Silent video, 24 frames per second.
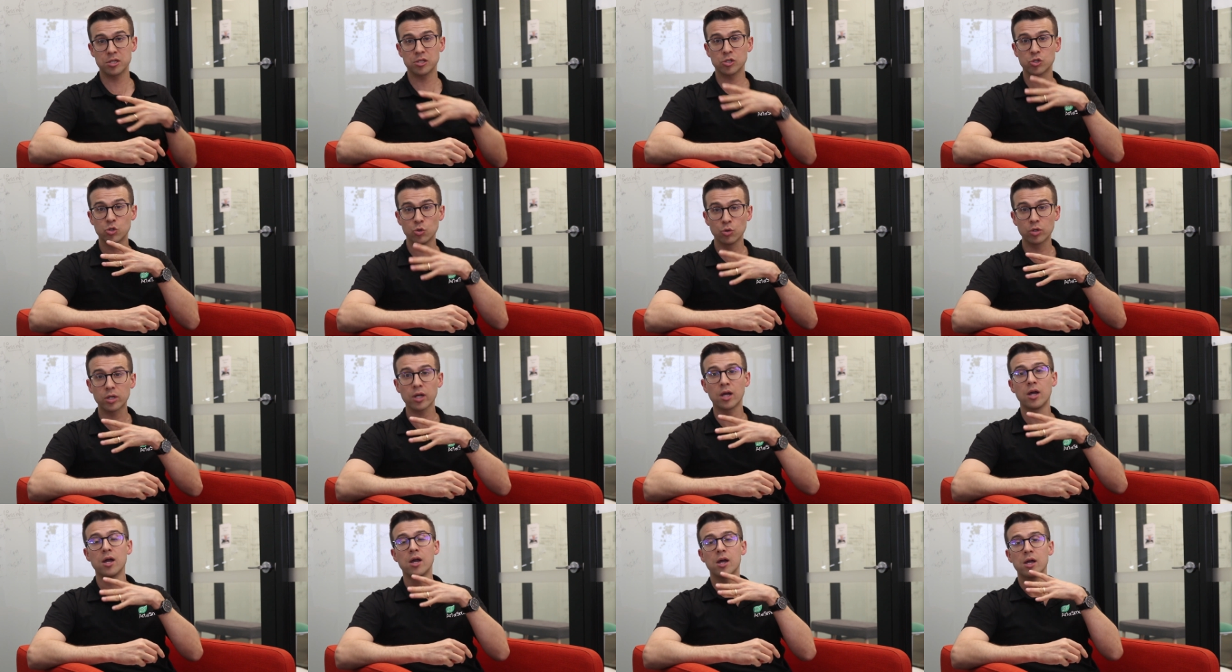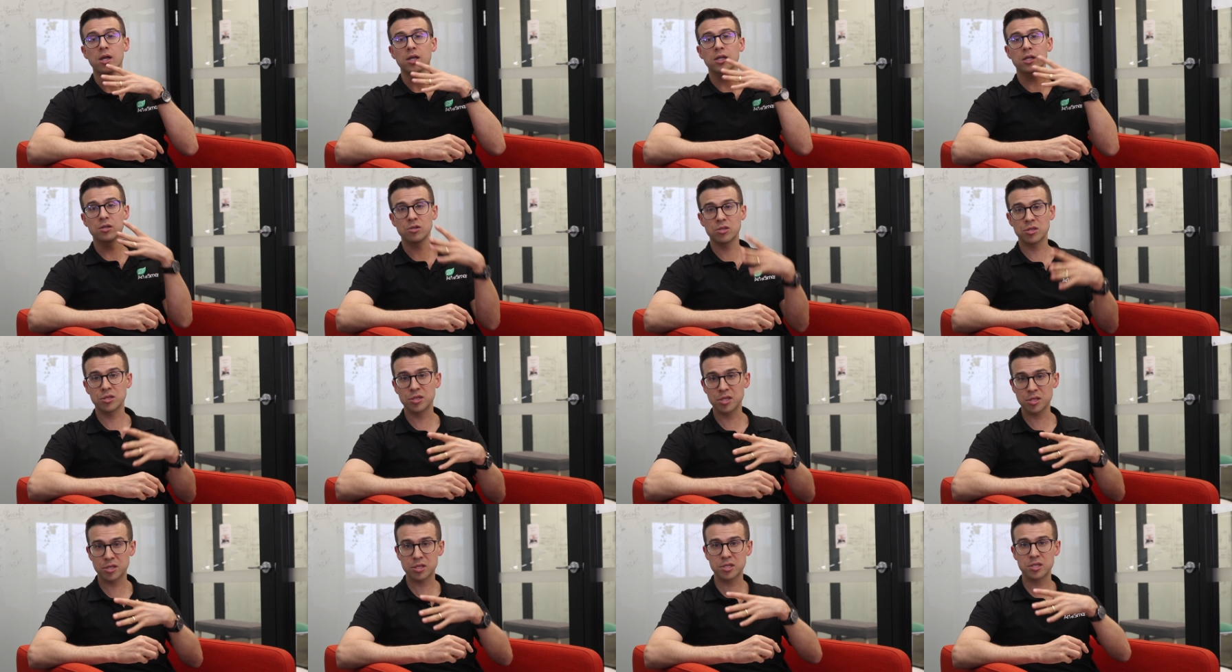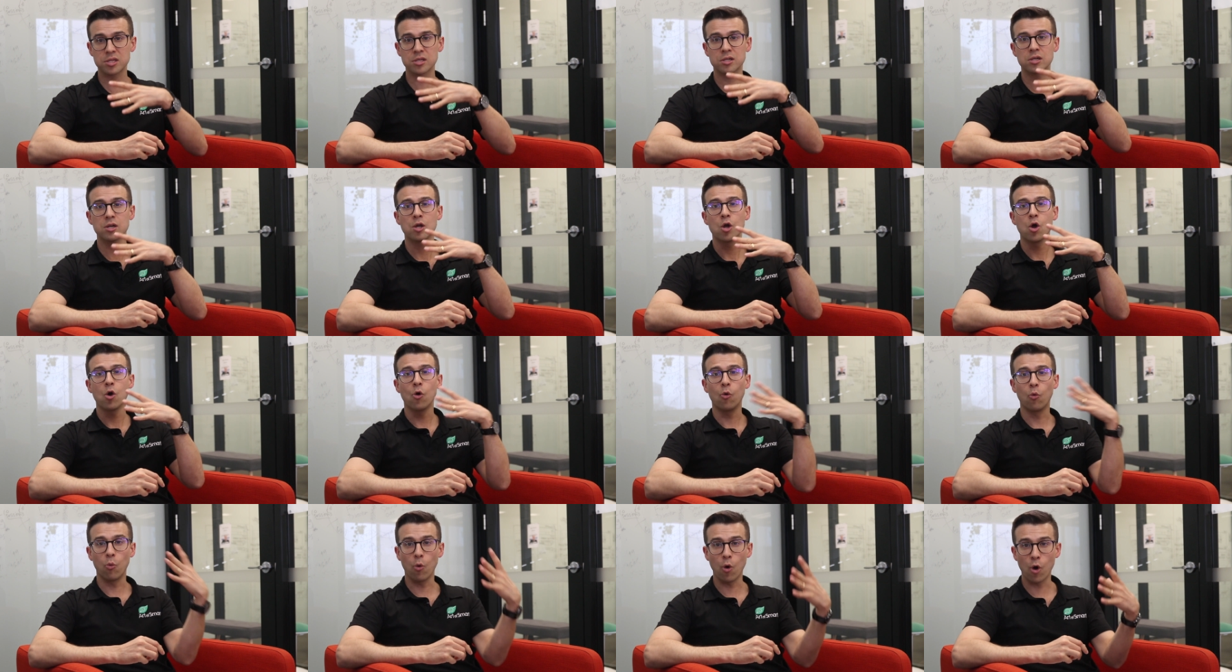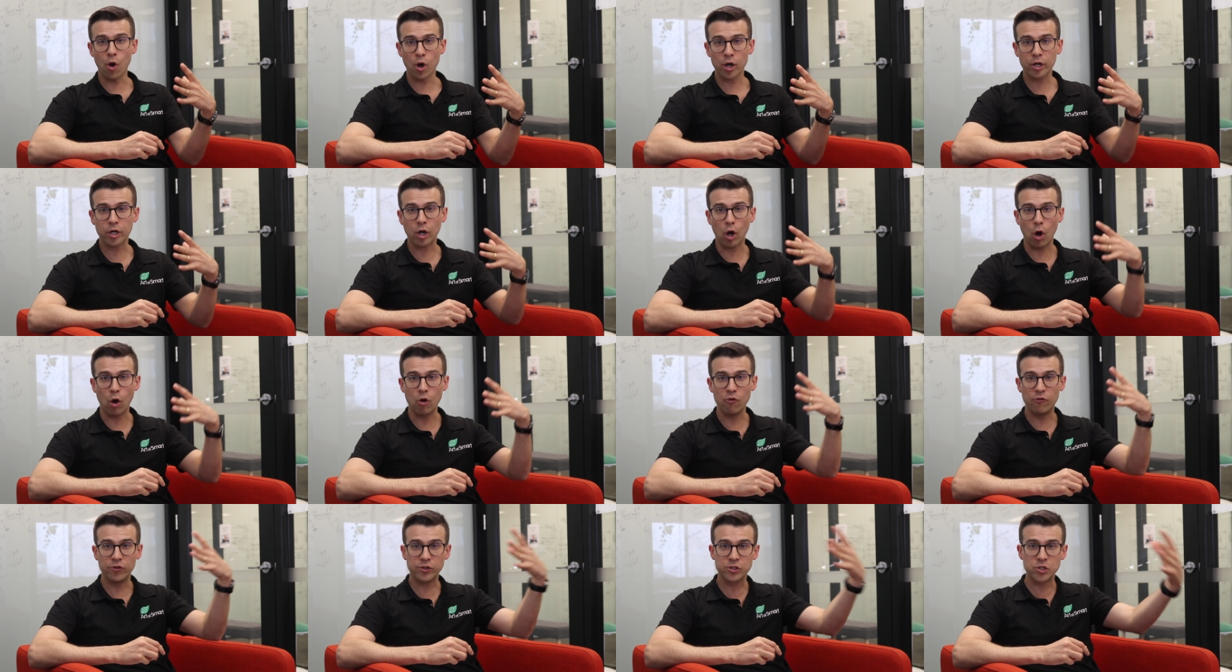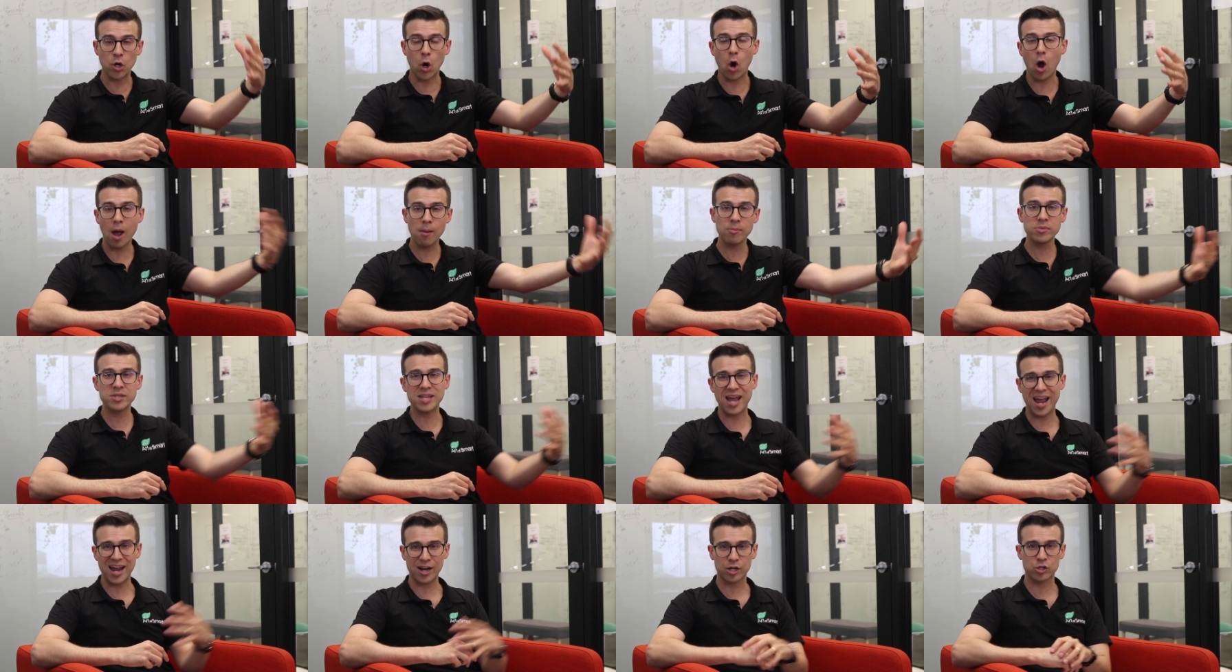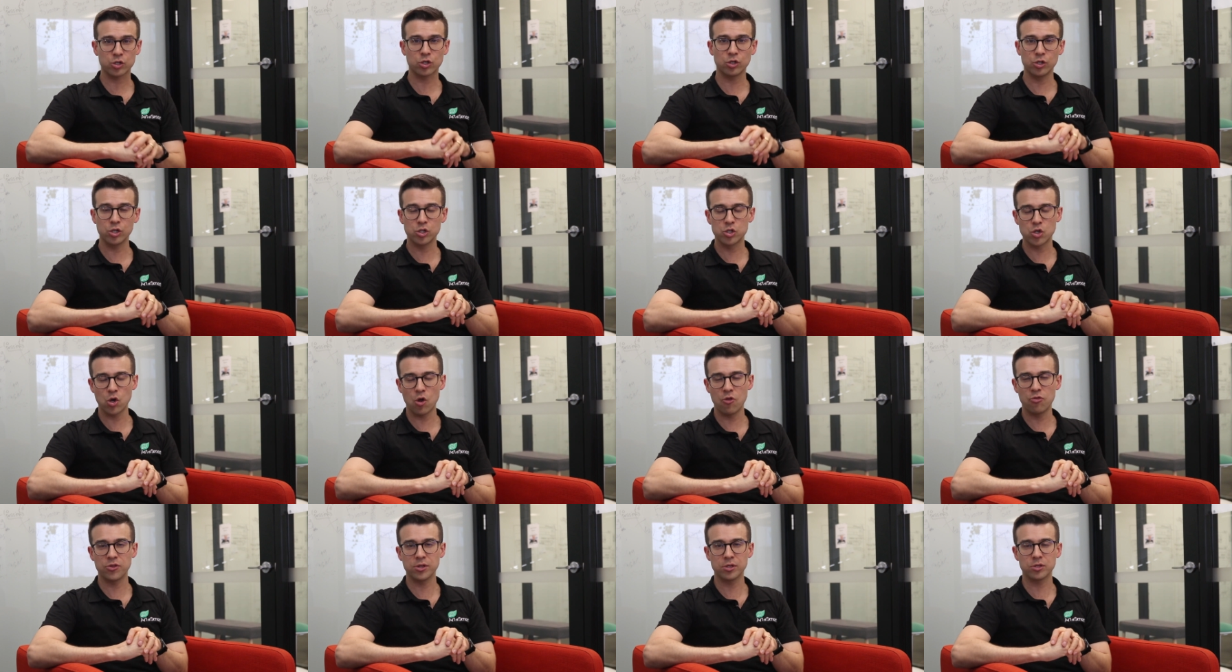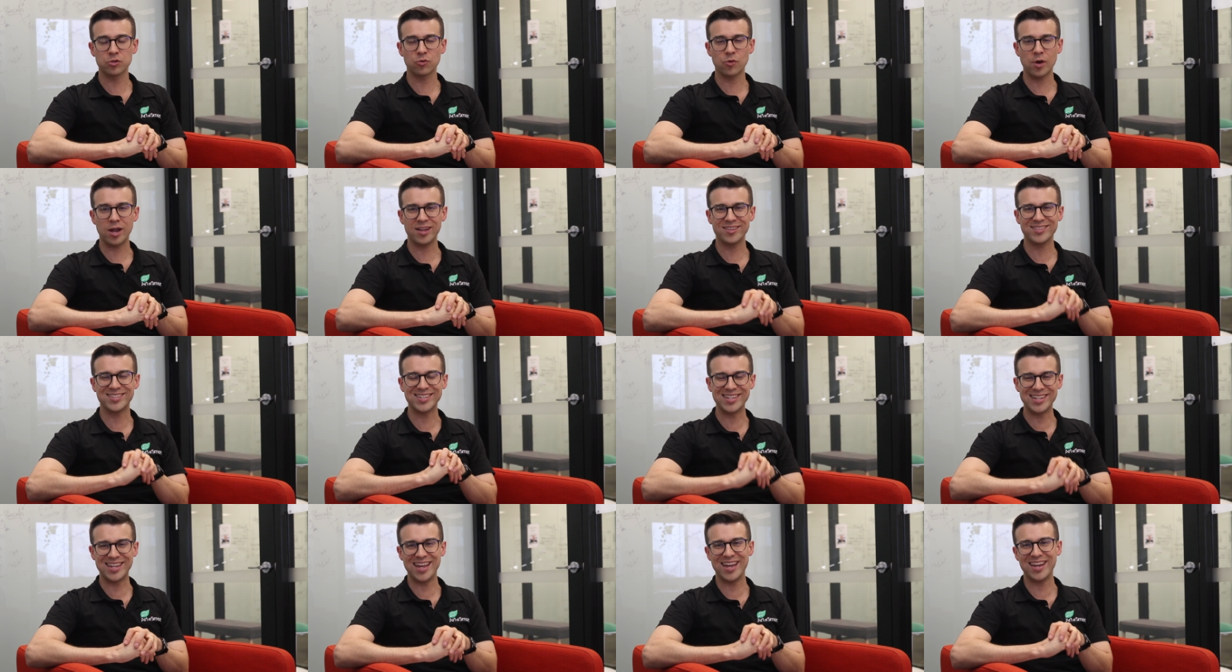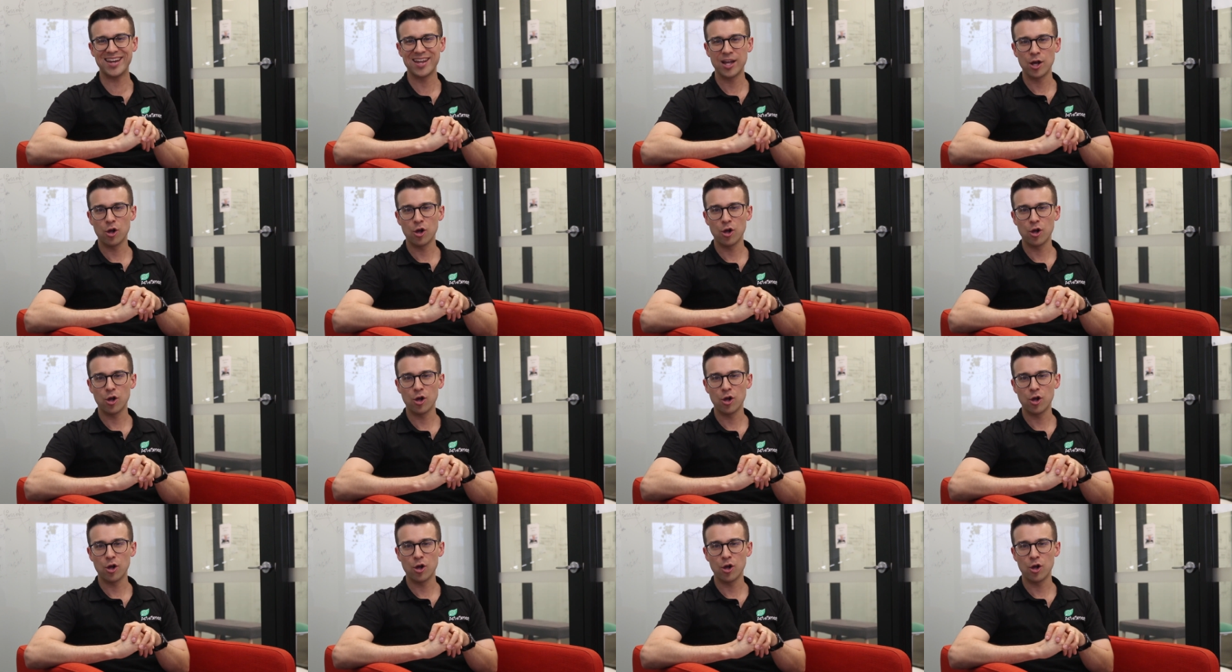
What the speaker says: It took consistent work over time to actually turn things around to get